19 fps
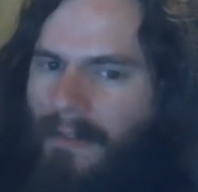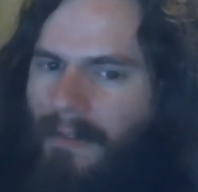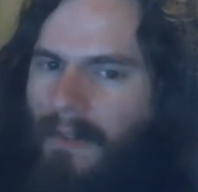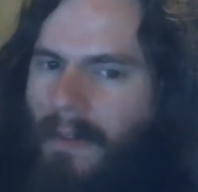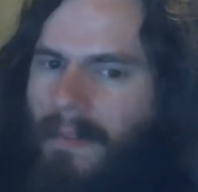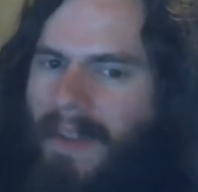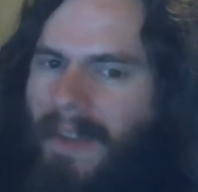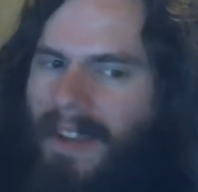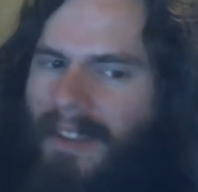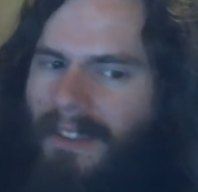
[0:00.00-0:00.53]
for
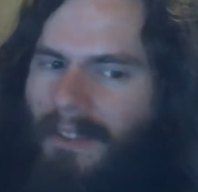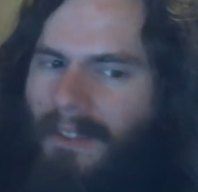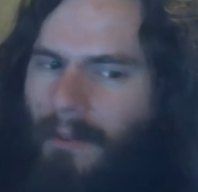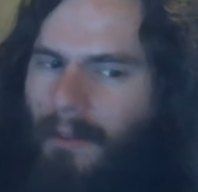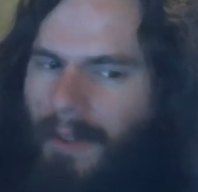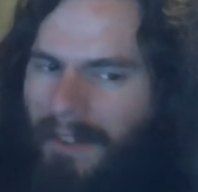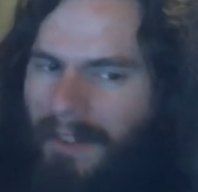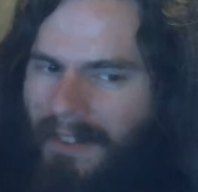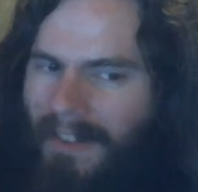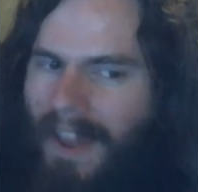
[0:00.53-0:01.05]
me
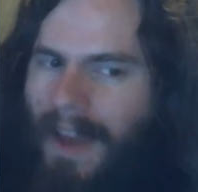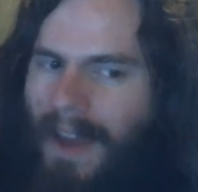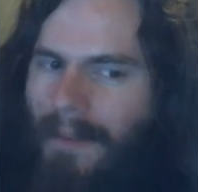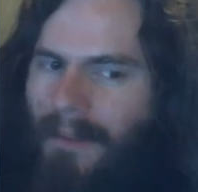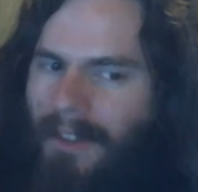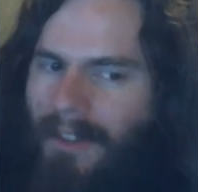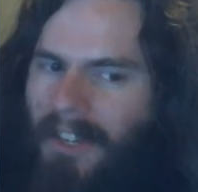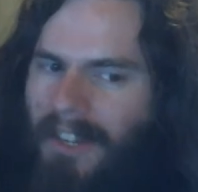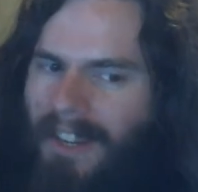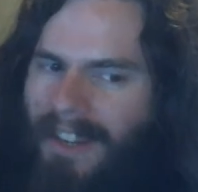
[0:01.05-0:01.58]
to
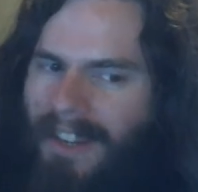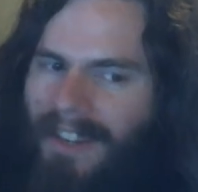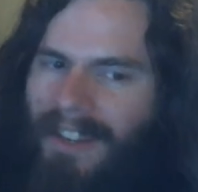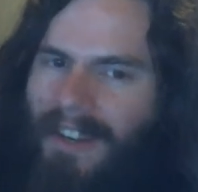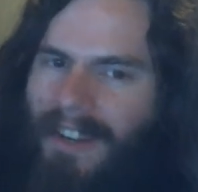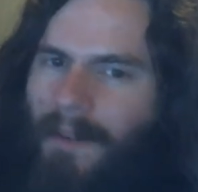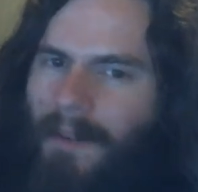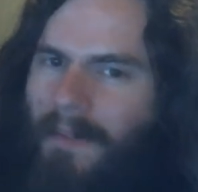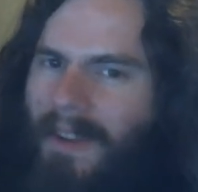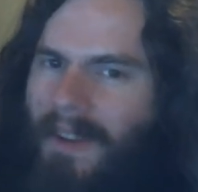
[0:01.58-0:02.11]
establish an
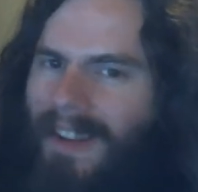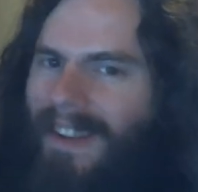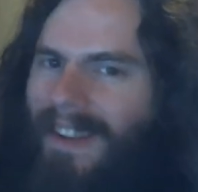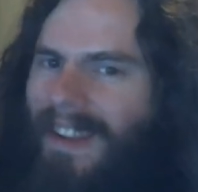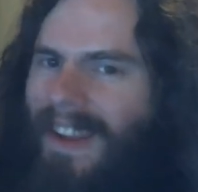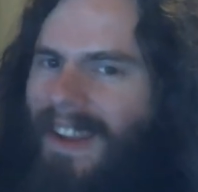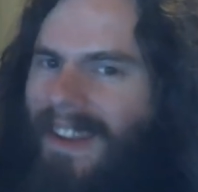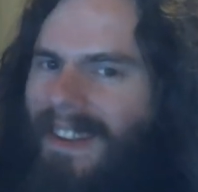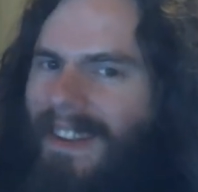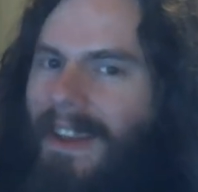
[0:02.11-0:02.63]
income and
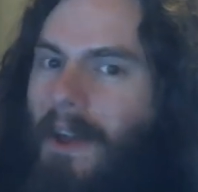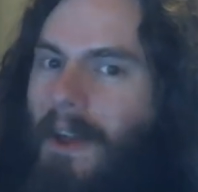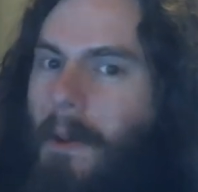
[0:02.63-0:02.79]
get